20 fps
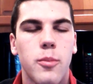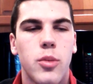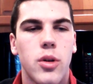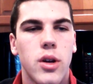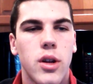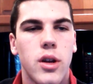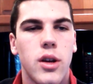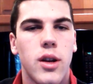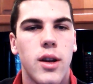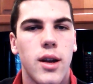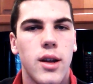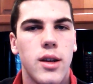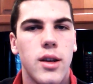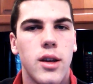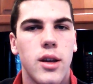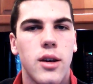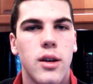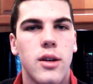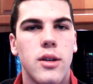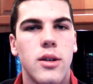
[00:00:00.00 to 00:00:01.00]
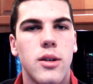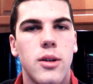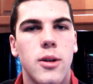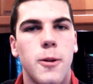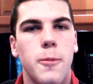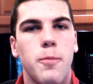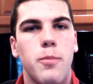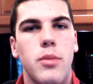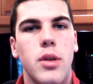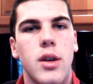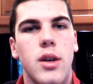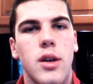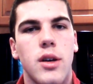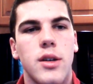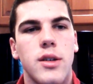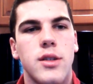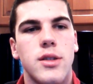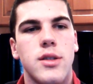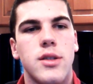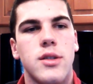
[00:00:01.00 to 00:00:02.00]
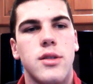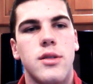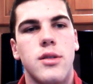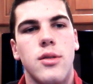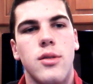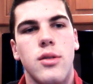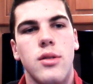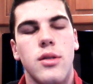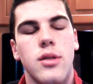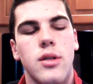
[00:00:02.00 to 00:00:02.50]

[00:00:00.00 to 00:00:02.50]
pretty good idea because,